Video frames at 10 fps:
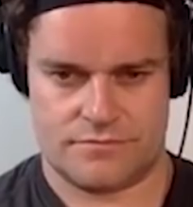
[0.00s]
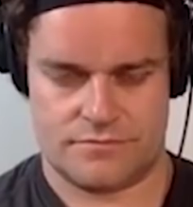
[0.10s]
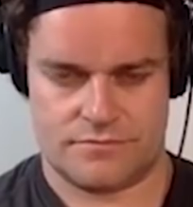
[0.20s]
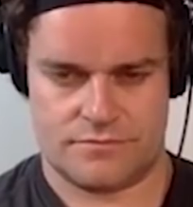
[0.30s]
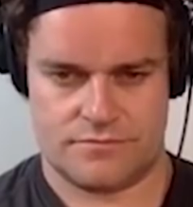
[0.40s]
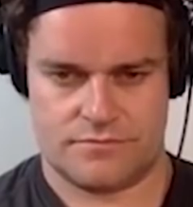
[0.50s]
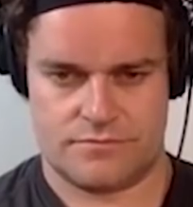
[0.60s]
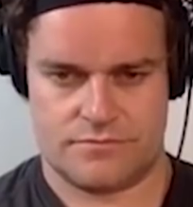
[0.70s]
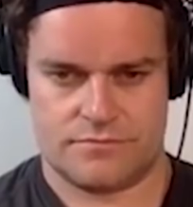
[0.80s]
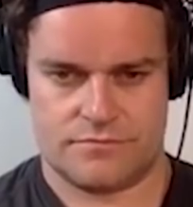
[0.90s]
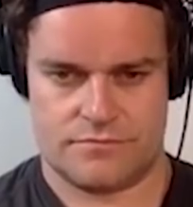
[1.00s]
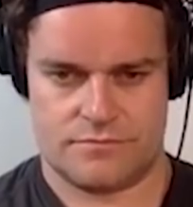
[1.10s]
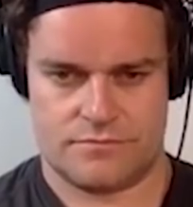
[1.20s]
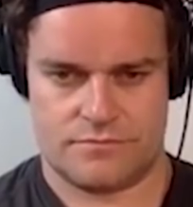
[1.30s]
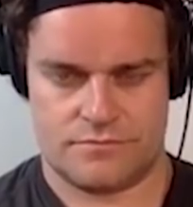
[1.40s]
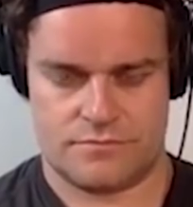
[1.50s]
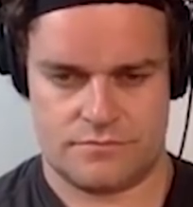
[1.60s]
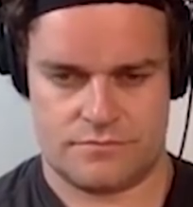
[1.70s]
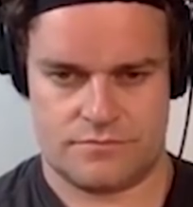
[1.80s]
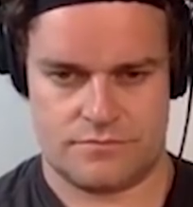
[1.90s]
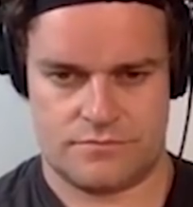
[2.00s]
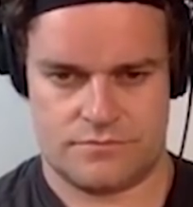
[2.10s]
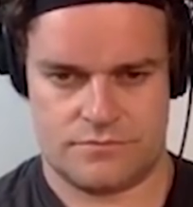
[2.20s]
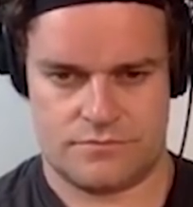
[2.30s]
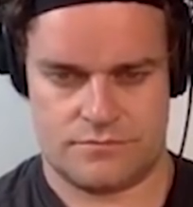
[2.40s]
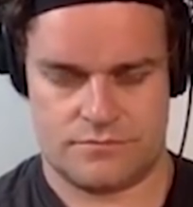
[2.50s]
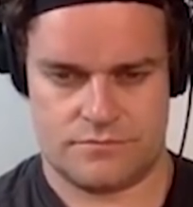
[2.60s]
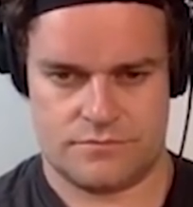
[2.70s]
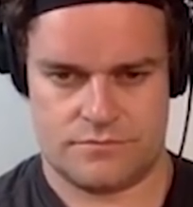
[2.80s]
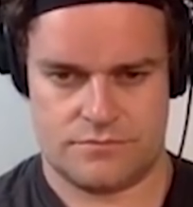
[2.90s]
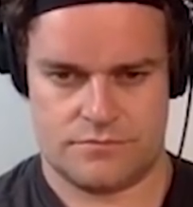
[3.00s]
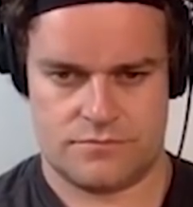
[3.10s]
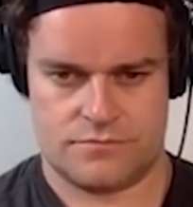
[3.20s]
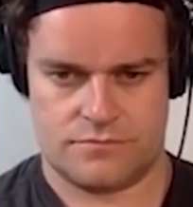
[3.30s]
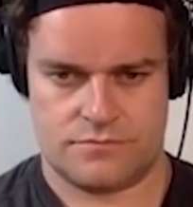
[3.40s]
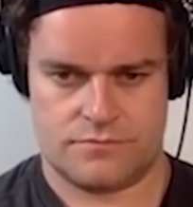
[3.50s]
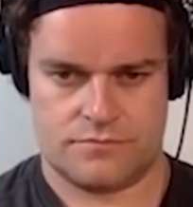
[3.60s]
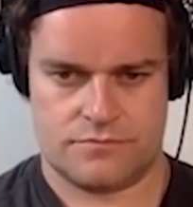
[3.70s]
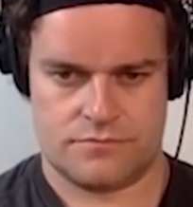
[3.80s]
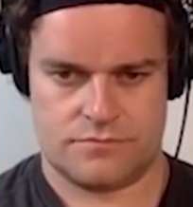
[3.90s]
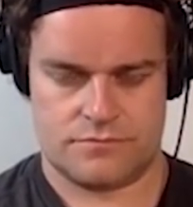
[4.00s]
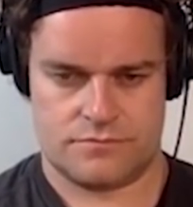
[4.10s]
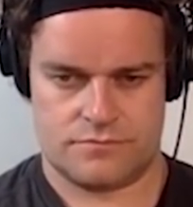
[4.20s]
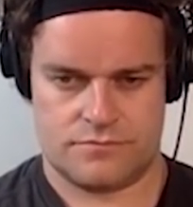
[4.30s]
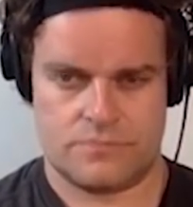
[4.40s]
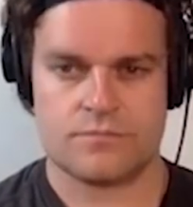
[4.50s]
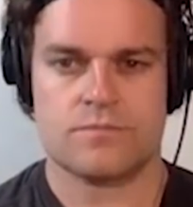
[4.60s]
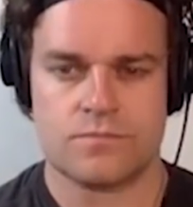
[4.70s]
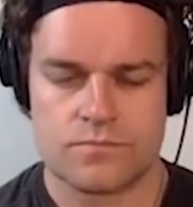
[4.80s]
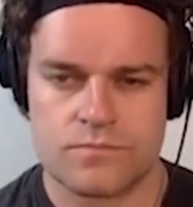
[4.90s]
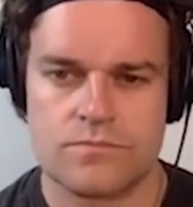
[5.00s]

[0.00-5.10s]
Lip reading: The person shown says nothing.